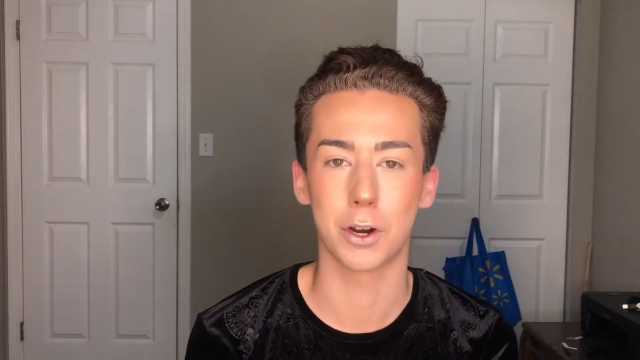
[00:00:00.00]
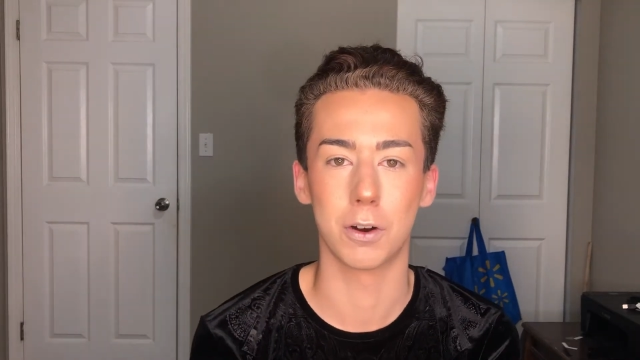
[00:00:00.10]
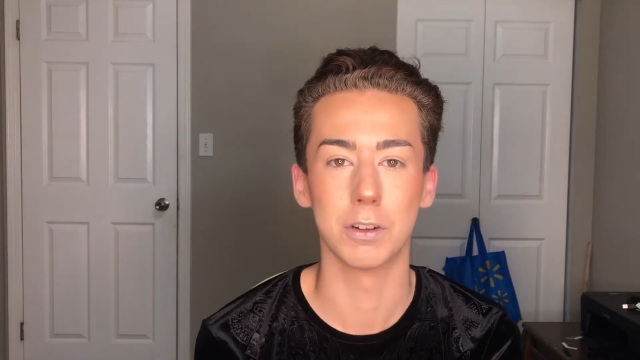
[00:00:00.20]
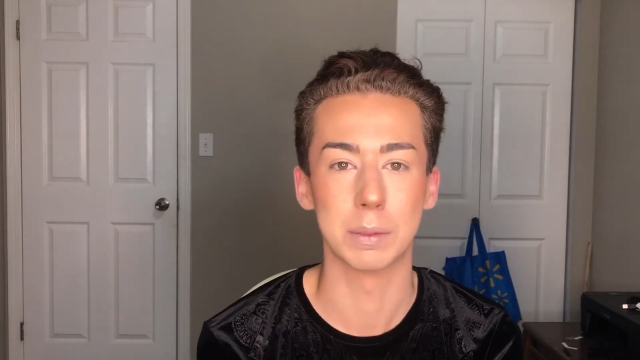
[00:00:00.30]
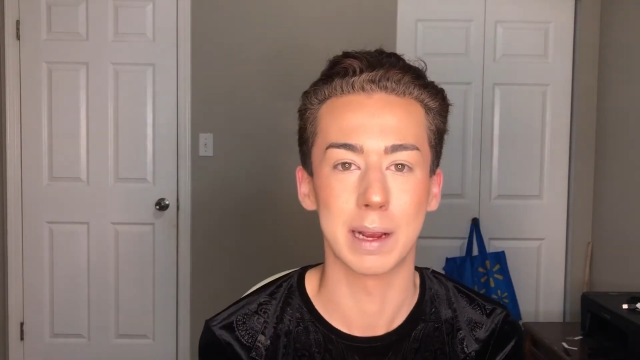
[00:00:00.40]

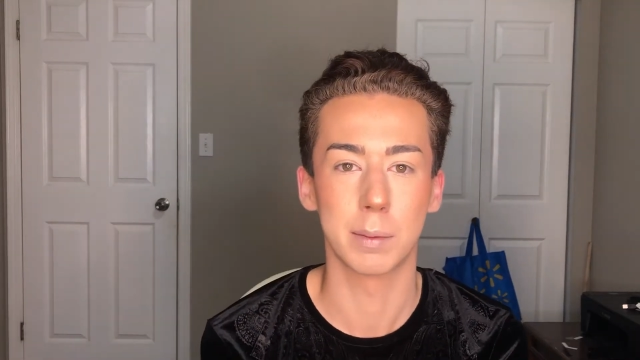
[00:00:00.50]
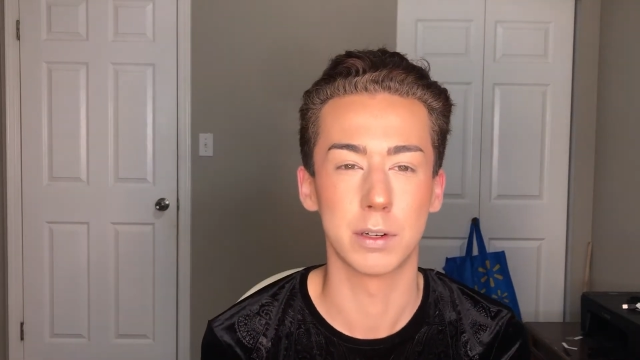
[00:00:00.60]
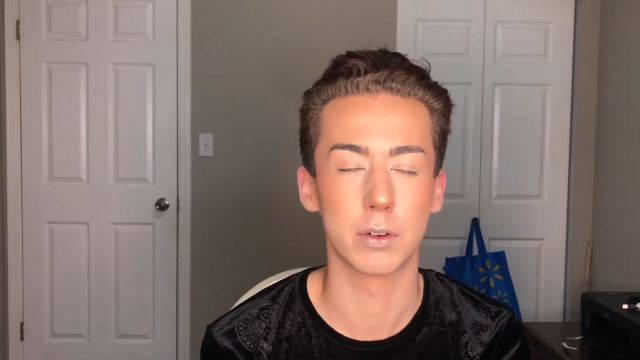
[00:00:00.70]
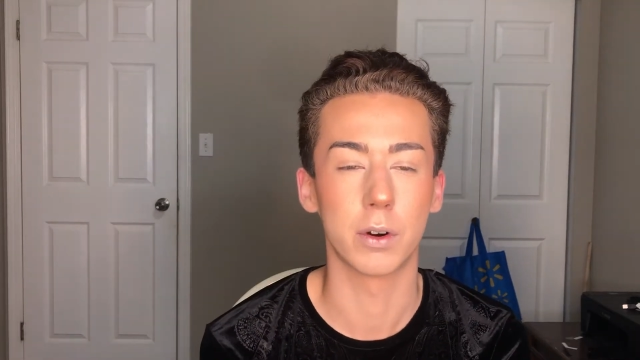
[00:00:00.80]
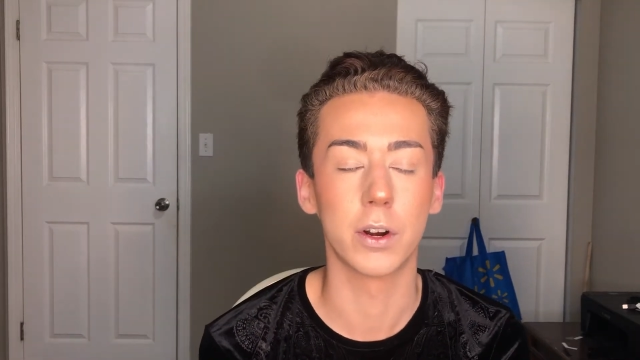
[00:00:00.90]
Charles makeup
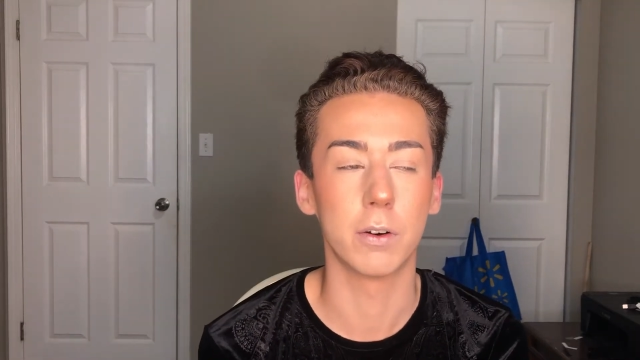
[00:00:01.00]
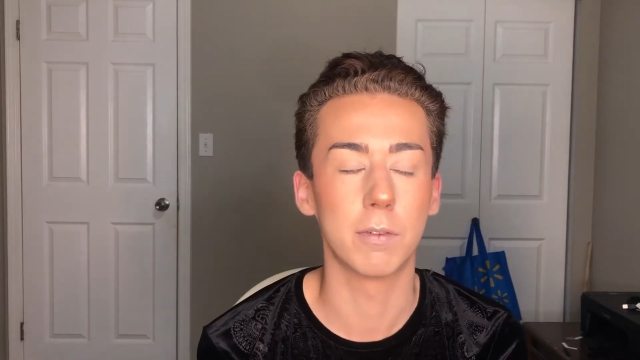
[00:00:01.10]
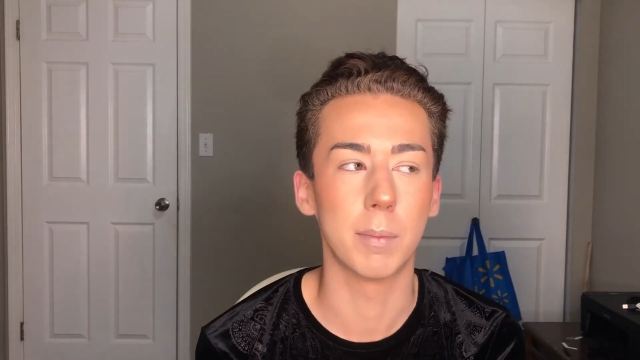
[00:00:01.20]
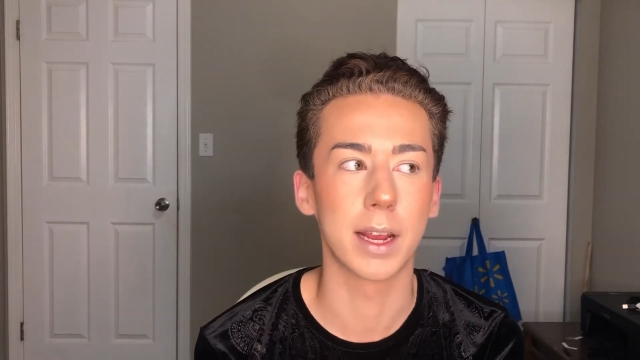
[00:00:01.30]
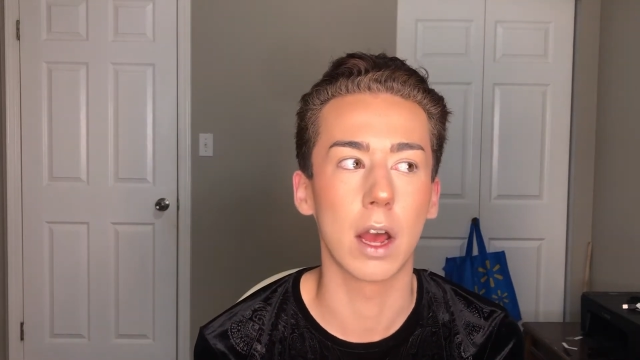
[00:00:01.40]
tutorial
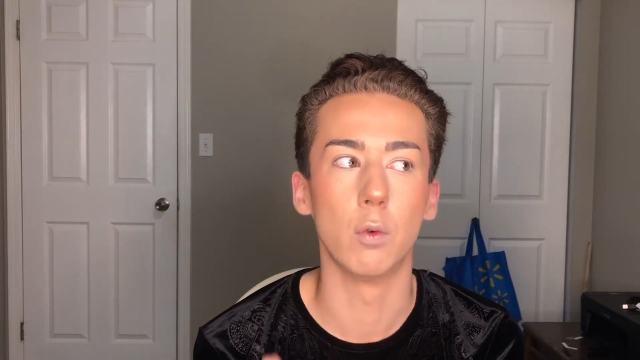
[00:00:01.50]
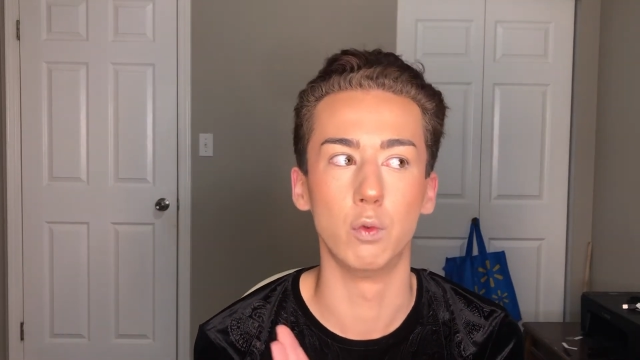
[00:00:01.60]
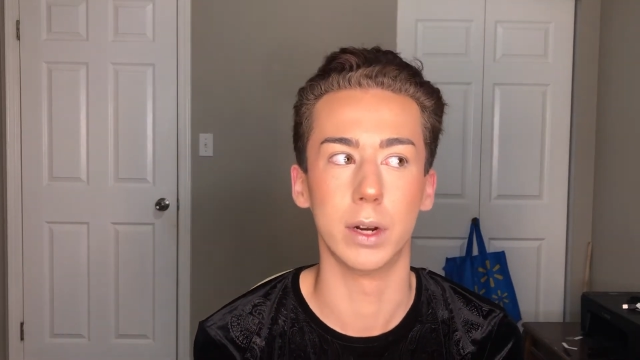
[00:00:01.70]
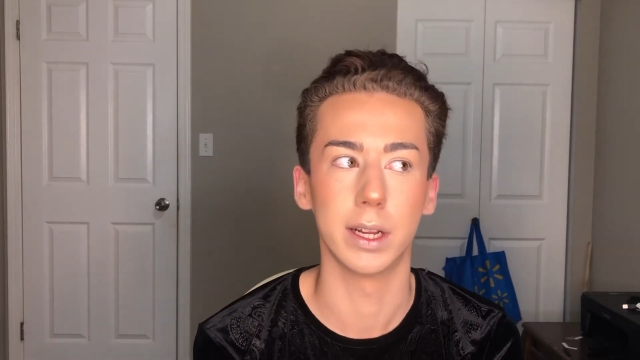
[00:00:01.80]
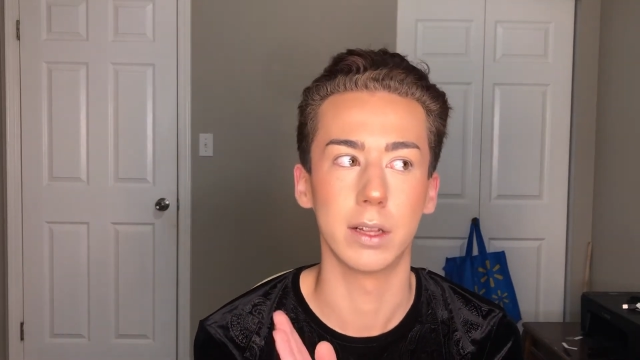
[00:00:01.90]
from like a
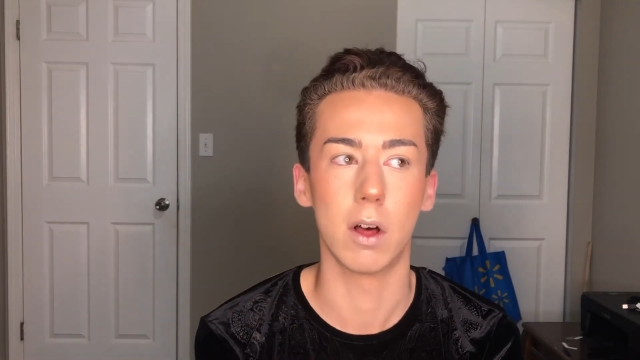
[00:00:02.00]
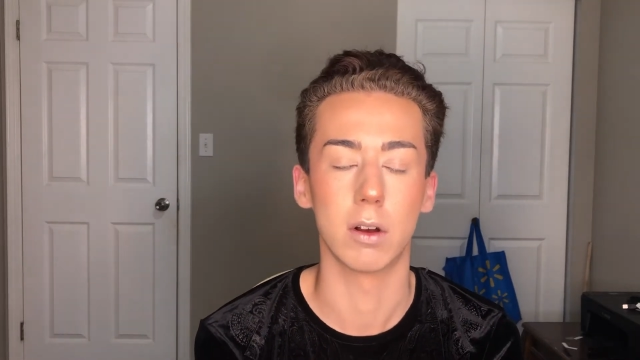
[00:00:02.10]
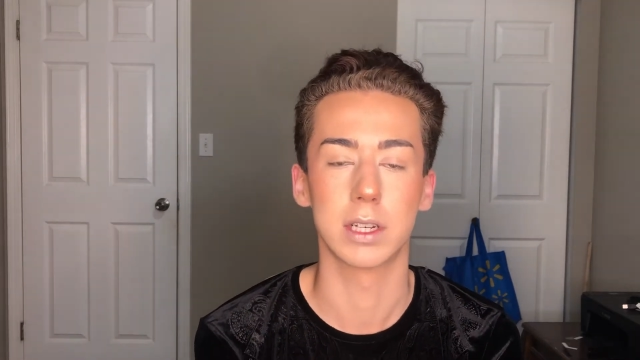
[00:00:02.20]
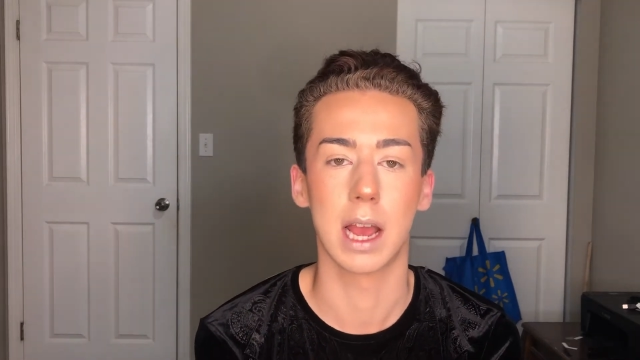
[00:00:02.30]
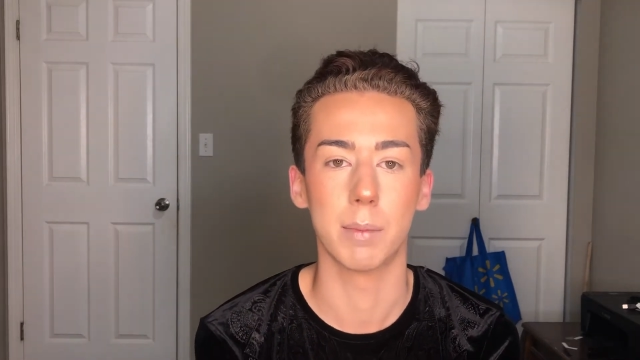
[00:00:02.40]
really
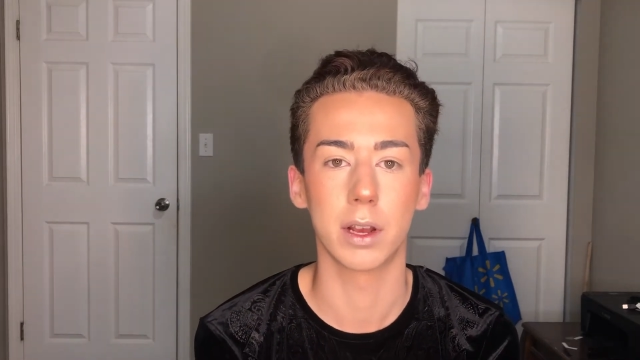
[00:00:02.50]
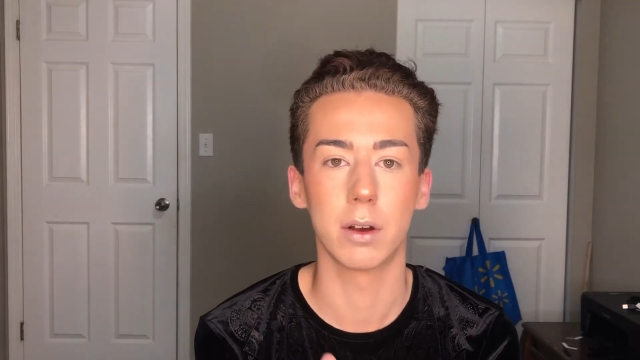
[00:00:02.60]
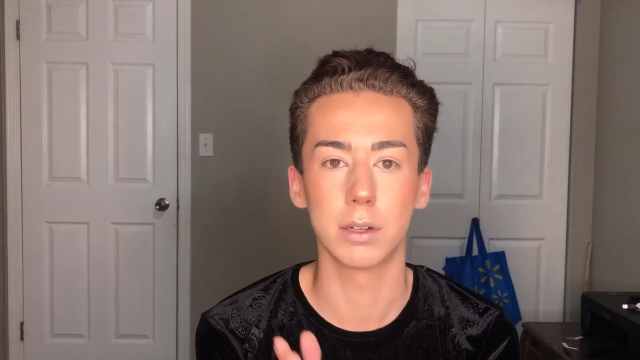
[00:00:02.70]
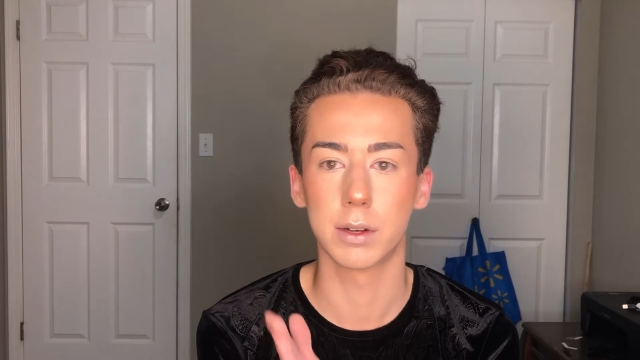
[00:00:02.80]
long time ago.